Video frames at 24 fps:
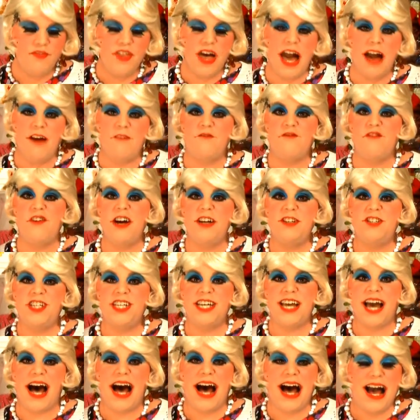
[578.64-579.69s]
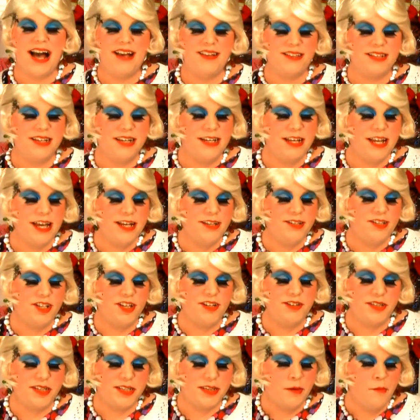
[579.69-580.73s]
that fudgy icing is
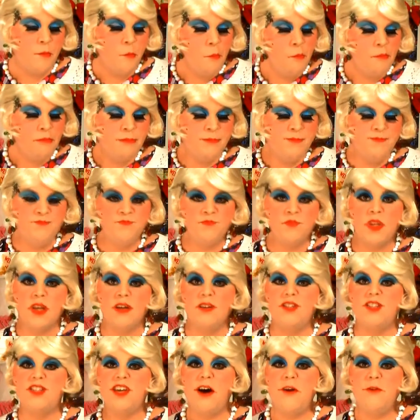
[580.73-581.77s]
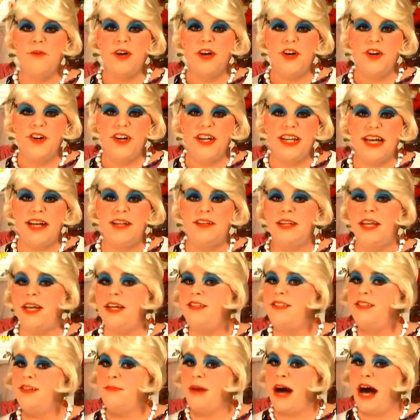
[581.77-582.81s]
just so good. It
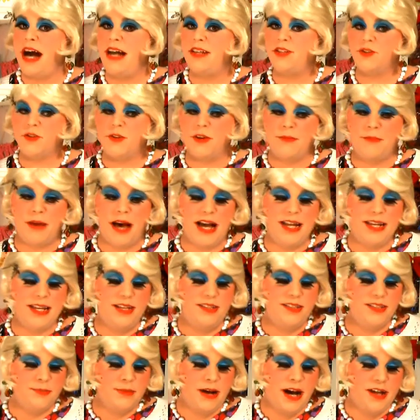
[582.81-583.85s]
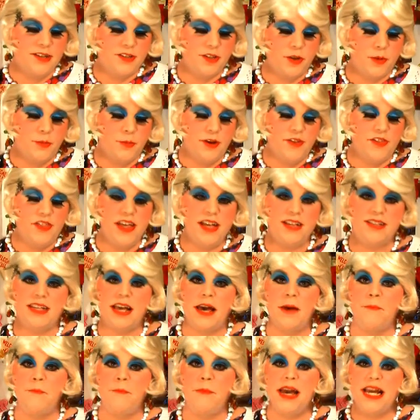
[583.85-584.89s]
needs some ice cream. I need some ice cream with this
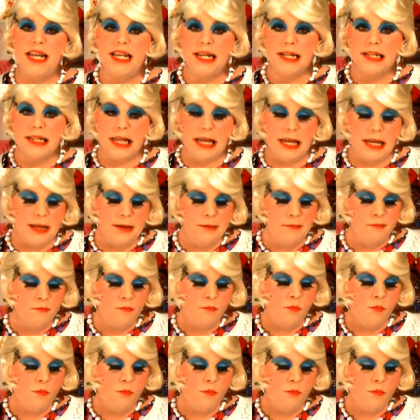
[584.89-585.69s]
immediately.